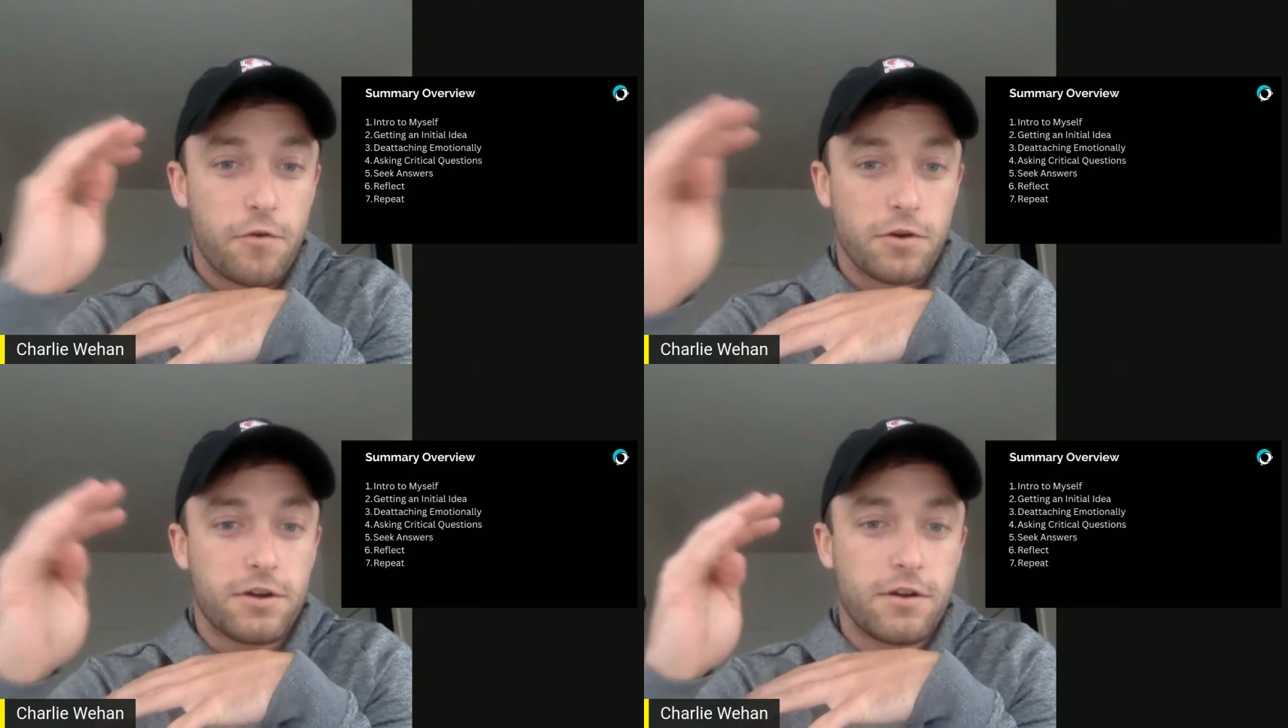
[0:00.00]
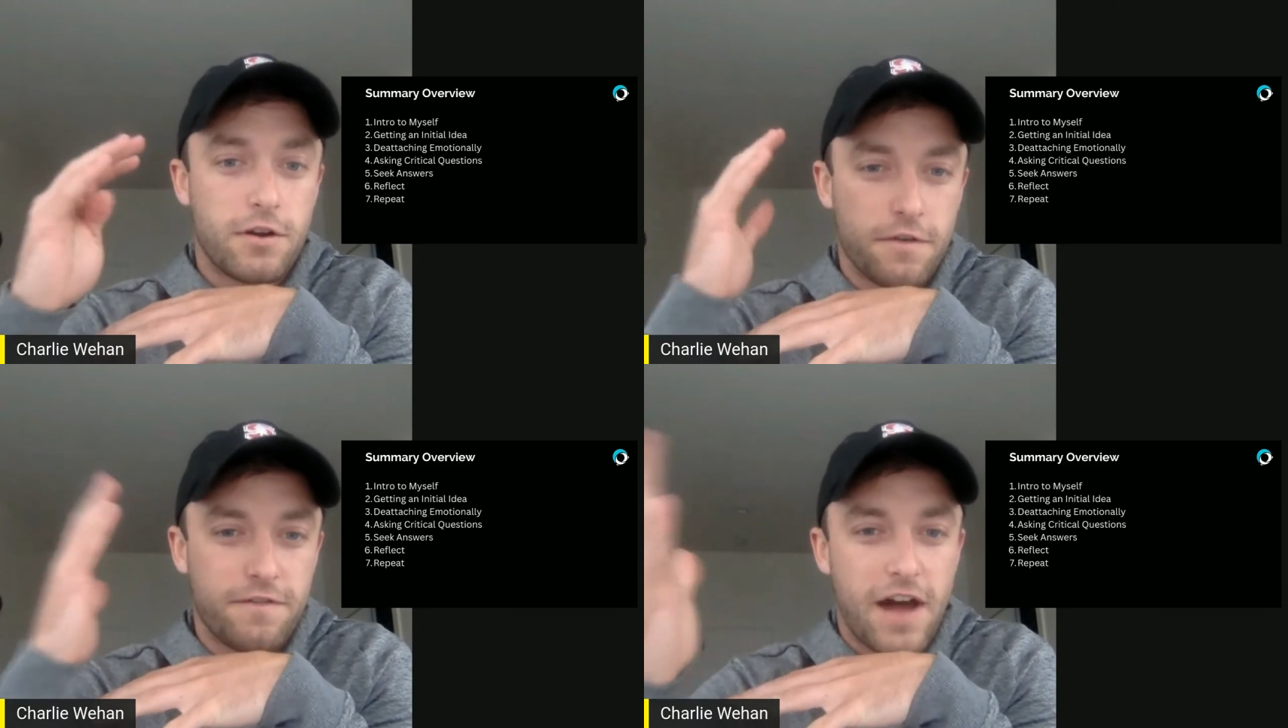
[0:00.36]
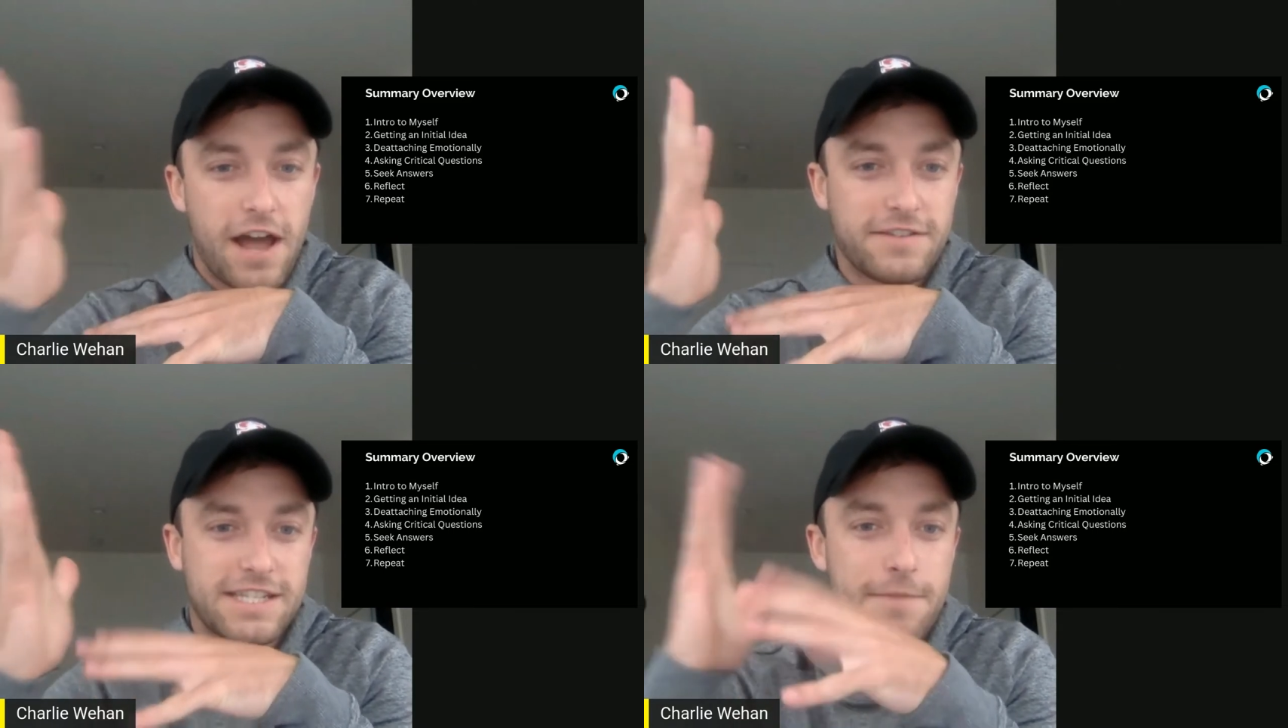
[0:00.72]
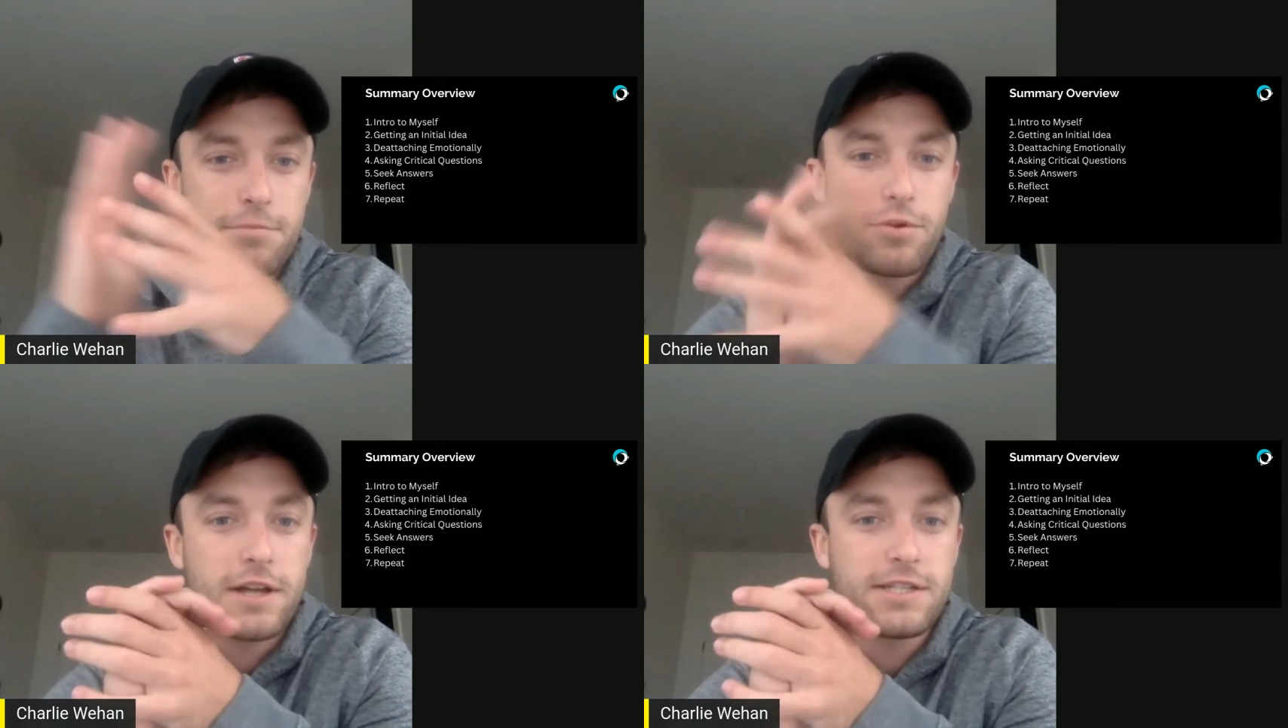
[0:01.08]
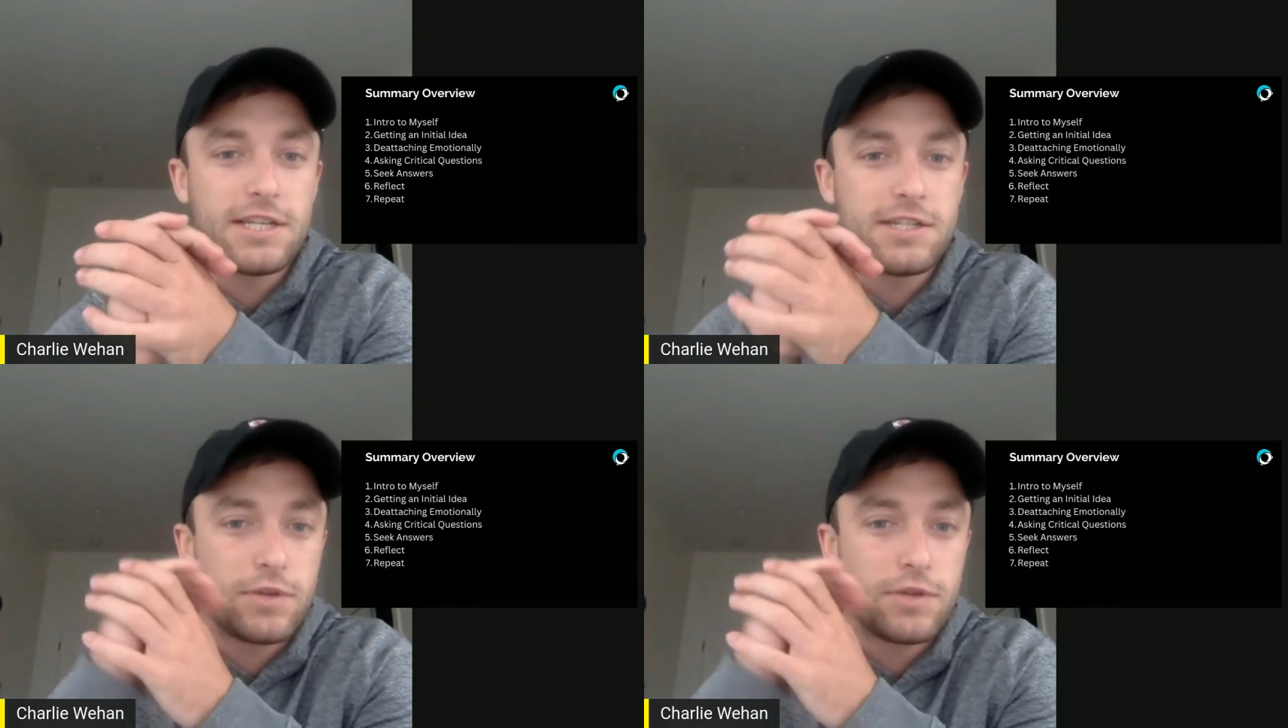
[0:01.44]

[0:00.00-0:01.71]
4 or 5 step process,